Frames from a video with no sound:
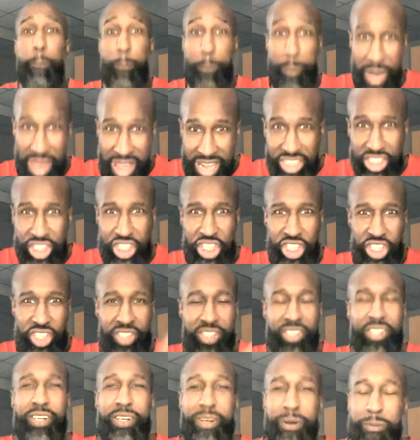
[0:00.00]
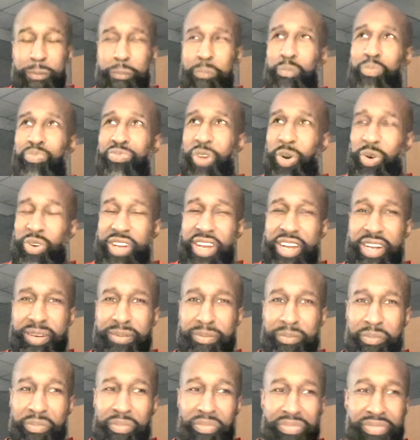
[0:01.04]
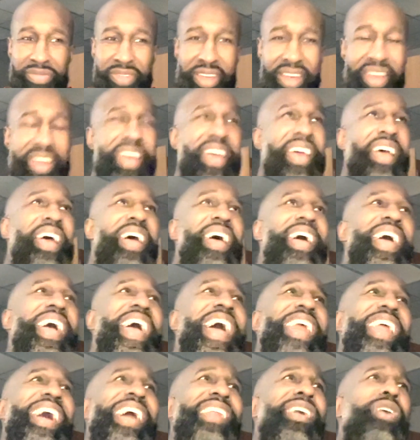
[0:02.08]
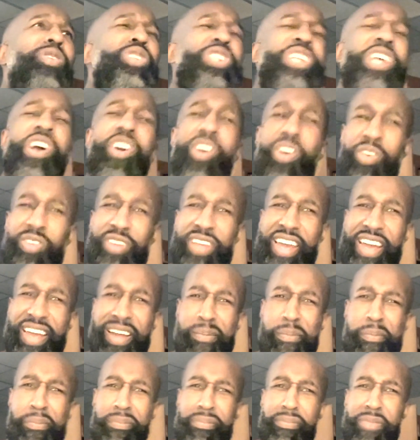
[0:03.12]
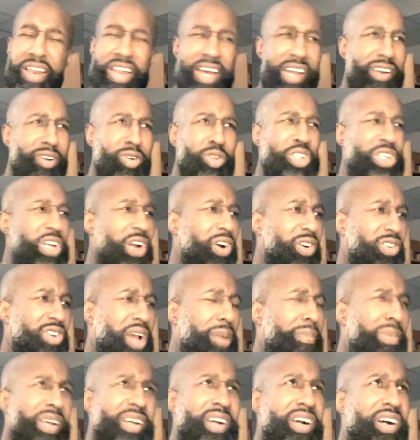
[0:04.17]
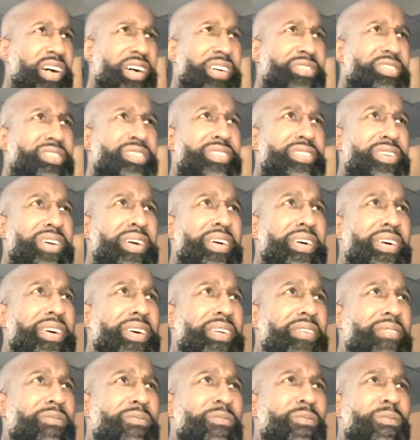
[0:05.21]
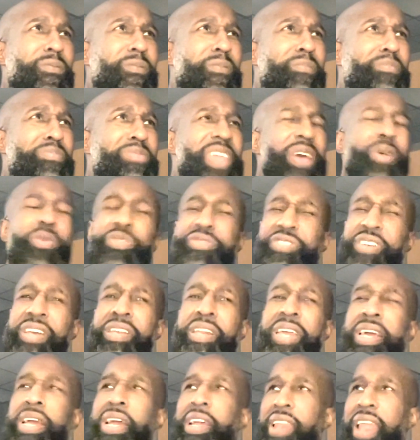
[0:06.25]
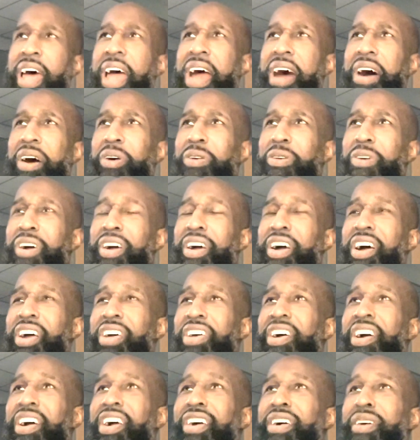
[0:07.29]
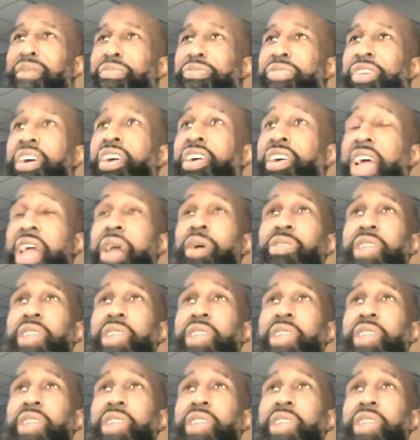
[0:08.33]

bitch. Okay. And I know she heard that. And I know she heard that because they were saying it loud. They were